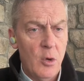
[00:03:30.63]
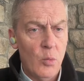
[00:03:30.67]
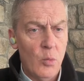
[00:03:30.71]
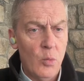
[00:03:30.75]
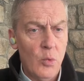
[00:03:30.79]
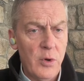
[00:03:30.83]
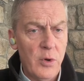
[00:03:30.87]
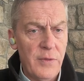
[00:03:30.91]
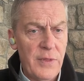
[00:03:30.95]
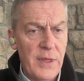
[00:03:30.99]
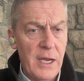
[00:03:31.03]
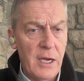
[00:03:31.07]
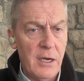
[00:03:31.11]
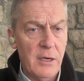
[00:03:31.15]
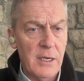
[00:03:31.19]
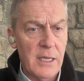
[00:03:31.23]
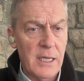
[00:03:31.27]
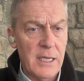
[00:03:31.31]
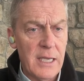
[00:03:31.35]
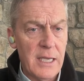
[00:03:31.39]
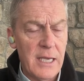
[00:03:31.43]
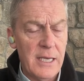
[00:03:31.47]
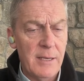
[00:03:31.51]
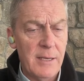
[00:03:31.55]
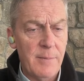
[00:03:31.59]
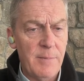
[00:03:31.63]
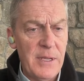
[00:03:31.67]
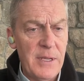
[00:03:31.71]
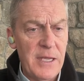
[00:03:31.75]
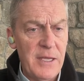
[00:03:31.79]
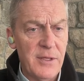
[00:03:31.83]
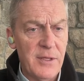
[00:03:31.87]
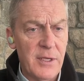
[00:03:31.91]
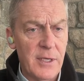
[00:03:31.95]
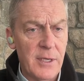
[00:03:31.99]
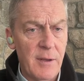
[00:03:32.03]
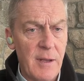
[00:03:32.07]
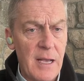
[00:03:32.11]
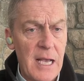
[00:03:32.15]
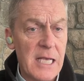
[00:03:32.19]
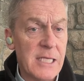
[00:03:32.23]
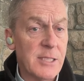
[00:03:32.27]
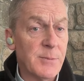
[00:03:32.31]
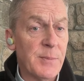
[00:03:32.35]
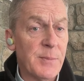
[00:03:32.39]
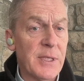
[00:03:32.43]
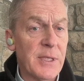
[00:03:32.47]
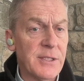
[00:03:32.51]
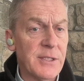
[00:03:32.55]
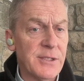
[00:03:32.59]
were there to kind of be the
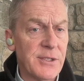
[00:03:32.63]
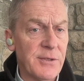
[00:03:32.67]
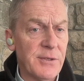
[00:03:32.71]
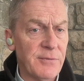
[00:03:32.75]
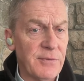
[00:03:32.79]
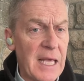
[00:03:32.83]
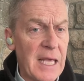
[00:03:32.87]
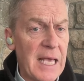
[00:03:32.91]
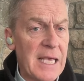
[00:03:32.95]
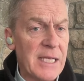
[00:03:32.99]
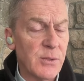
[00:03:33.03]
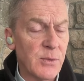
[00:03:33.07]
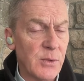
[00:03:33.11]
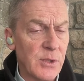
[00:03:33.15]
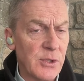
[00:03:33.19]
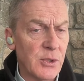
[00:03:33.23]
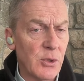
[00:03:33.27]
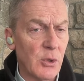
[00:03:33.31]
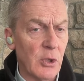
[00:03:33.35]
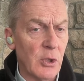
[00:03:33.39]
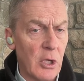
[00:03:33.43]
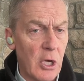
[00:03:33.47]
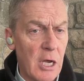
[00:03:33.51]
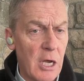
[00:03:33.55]
hospitals of last resort,